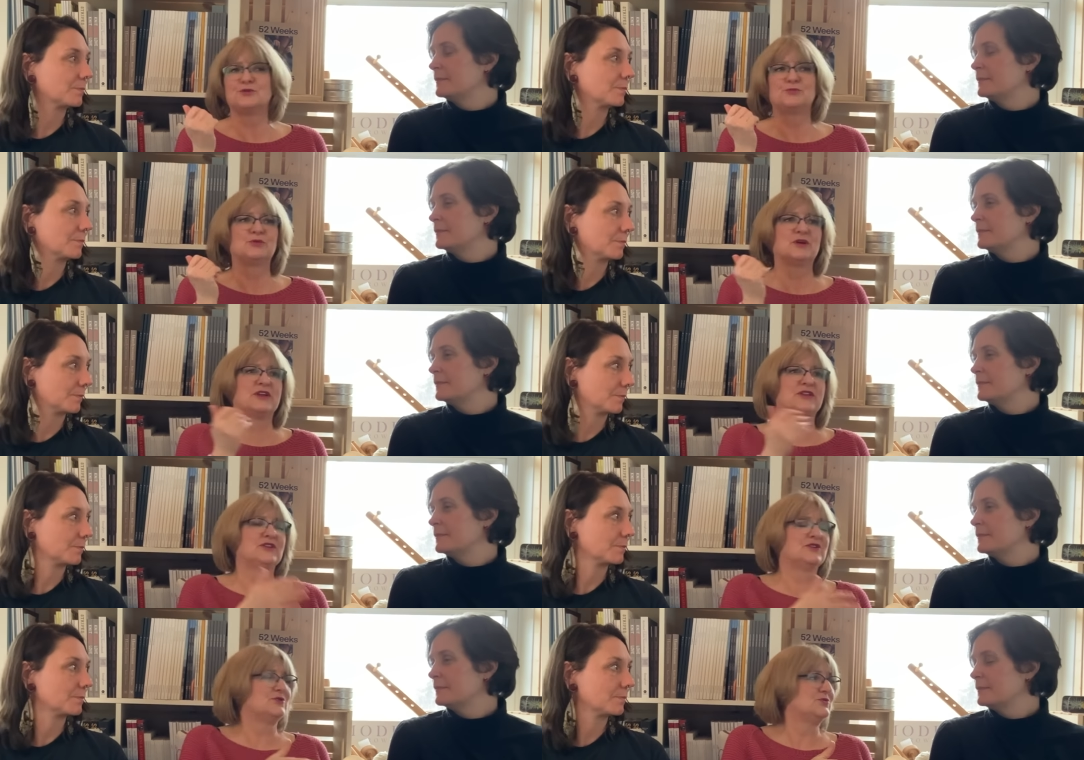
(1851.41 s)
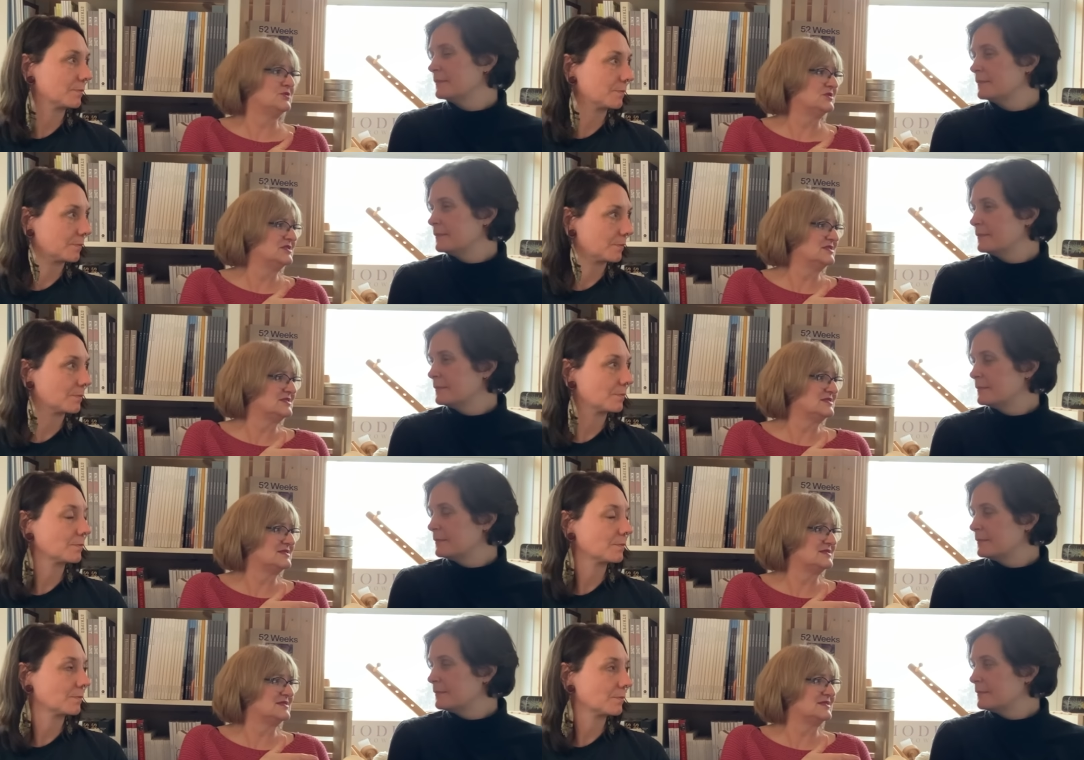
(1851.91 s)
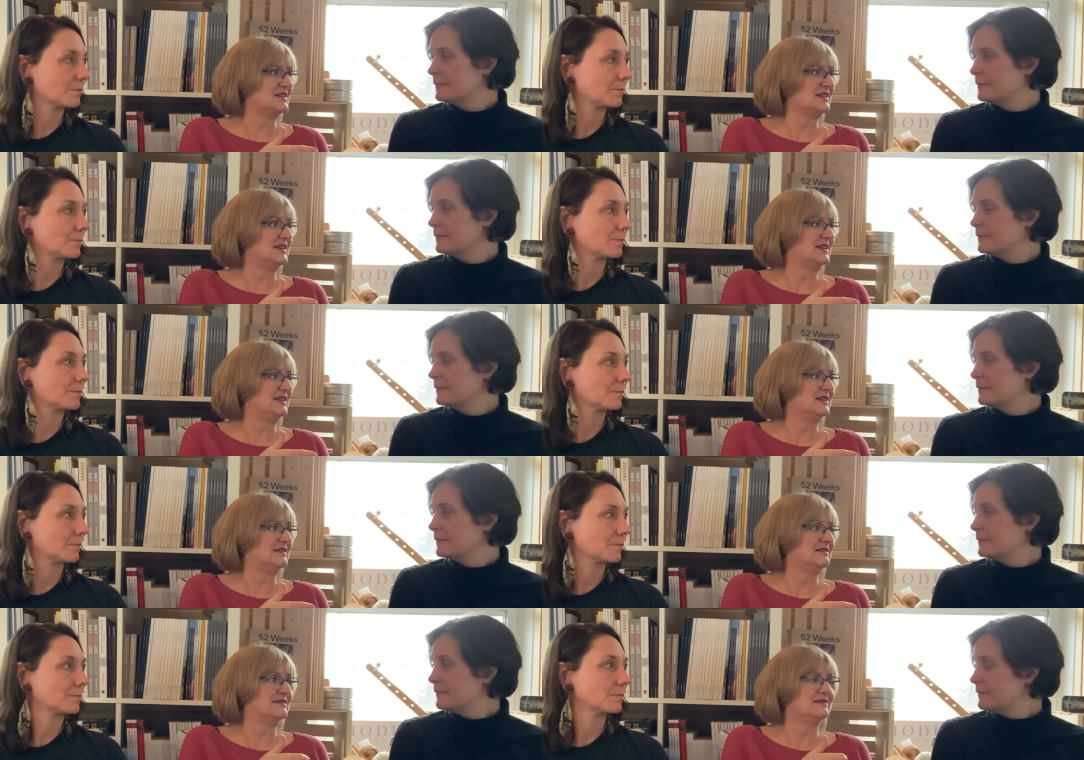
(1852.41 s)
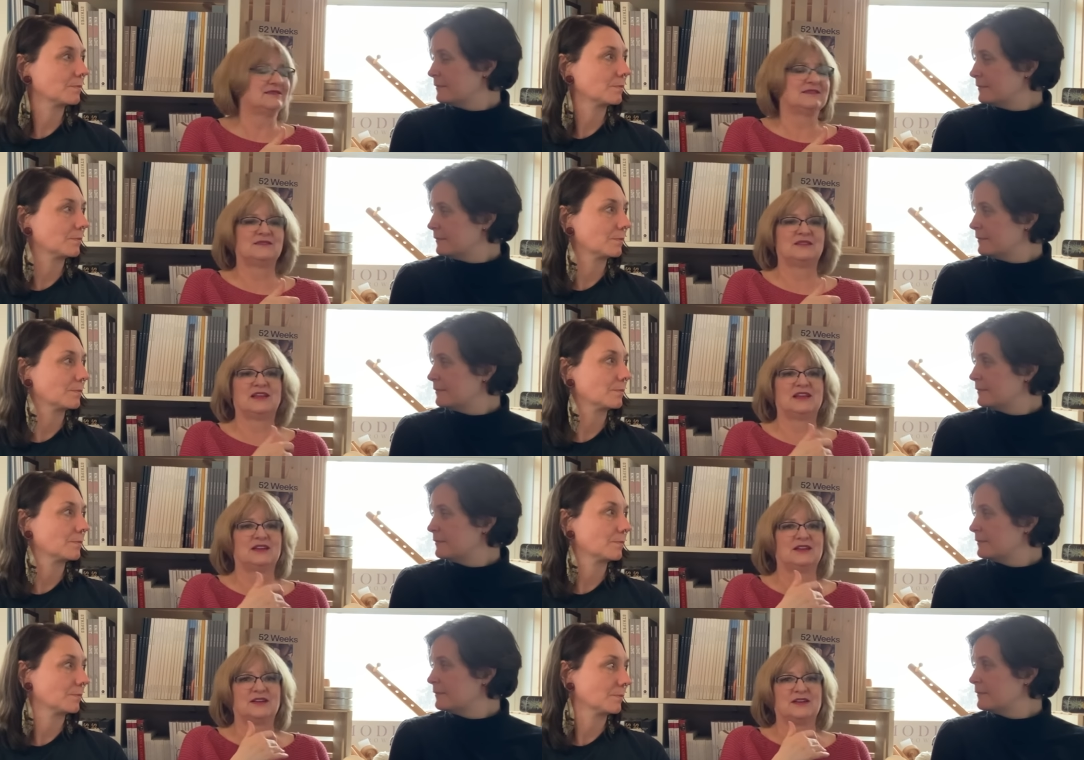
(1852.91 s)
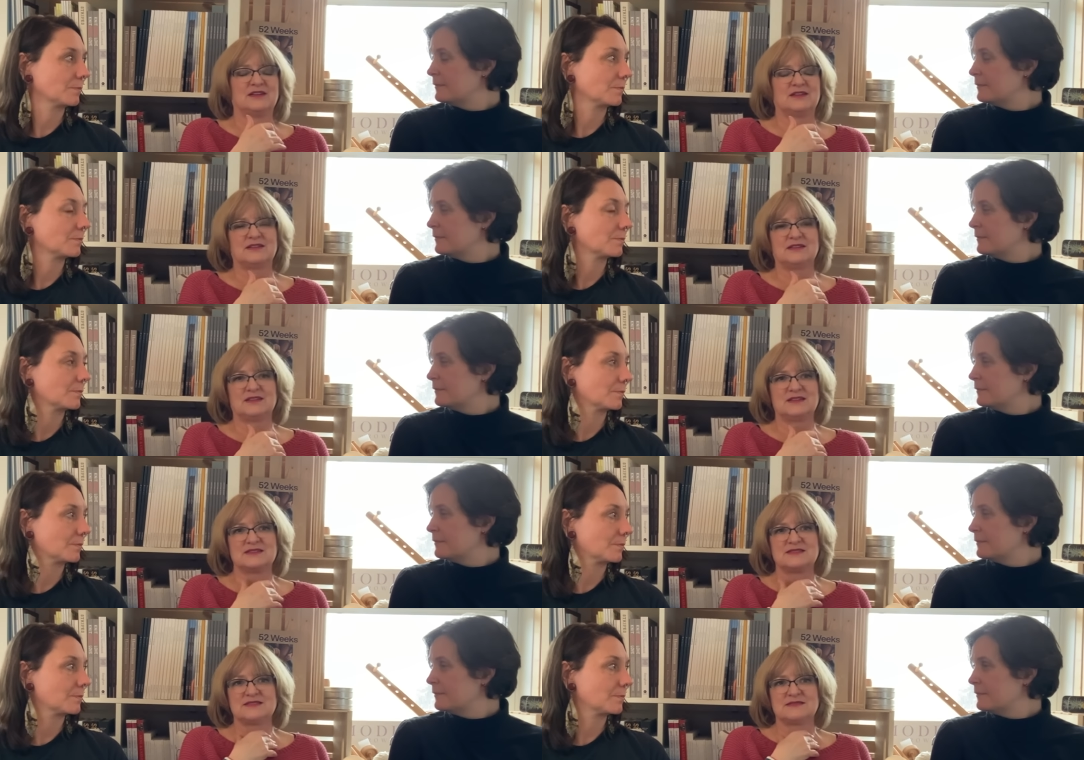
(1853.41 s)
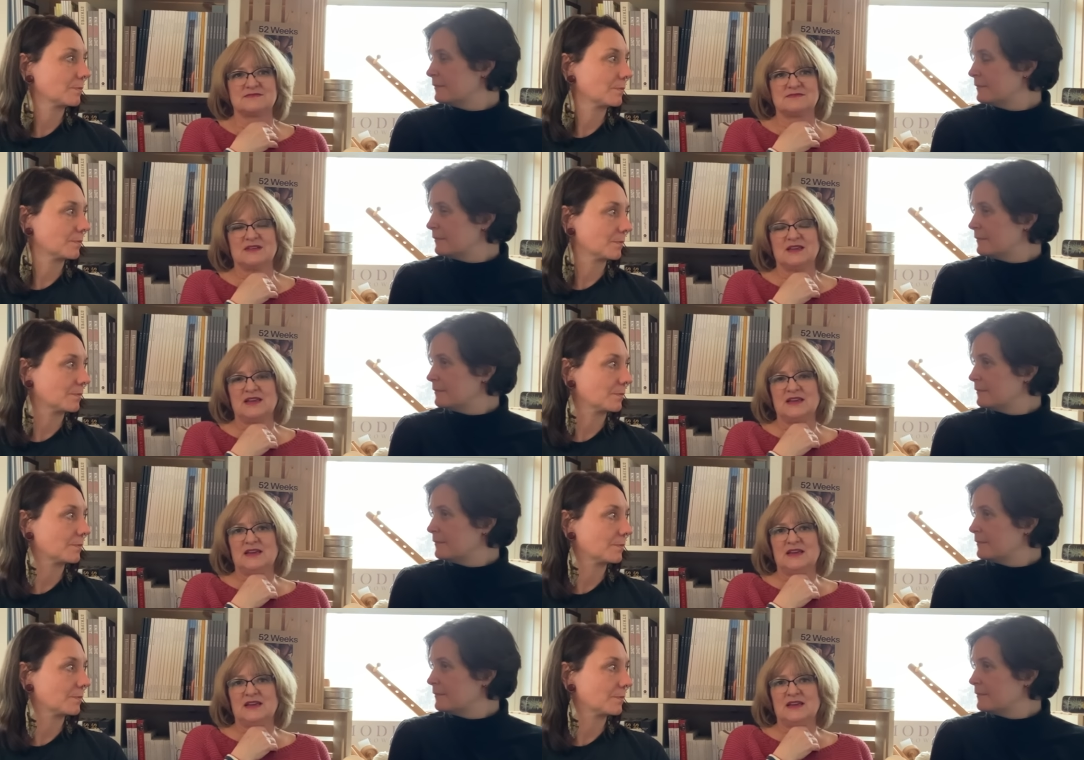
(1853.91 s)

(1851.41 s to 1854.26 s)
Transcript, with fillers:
Speaker 1: Her brother was in like a this